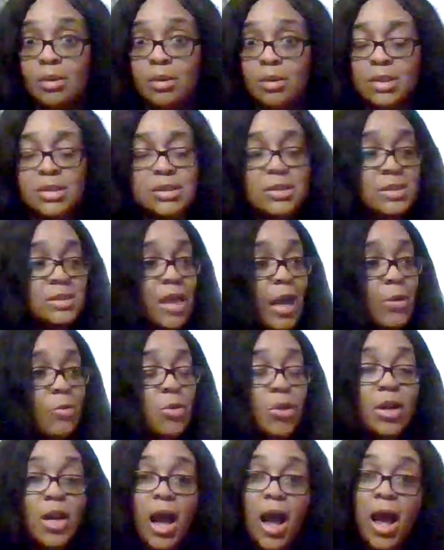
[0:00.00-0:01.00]
Because it's like
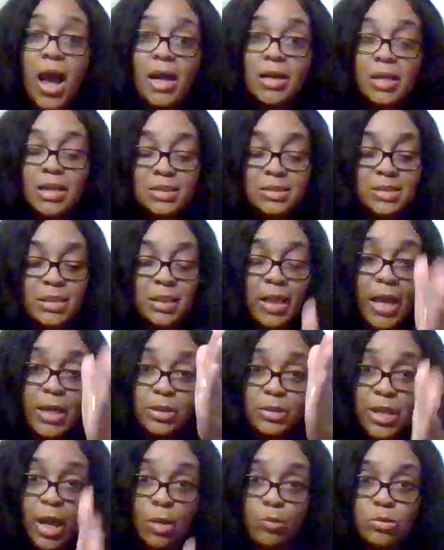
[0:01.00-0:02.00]
when God is
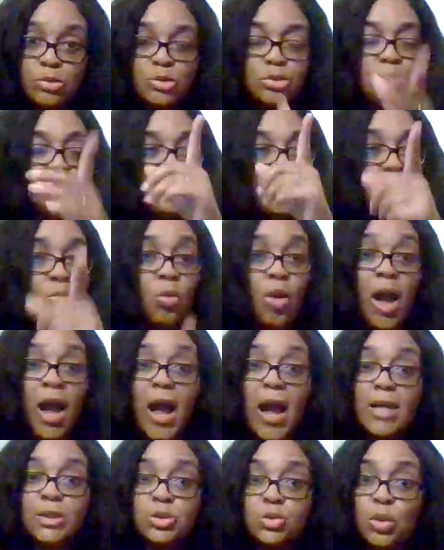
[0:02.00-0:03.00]
like that with you, He will
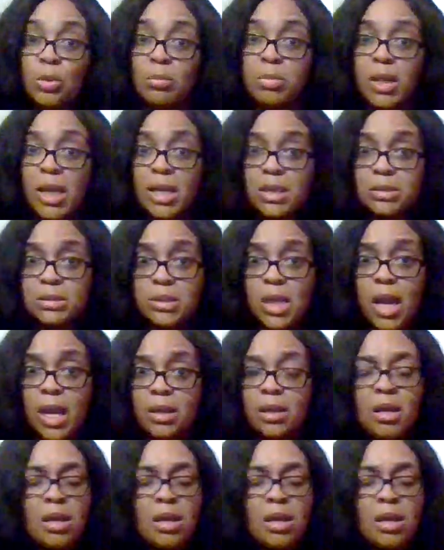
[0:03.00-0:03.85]
hide you in plain sight.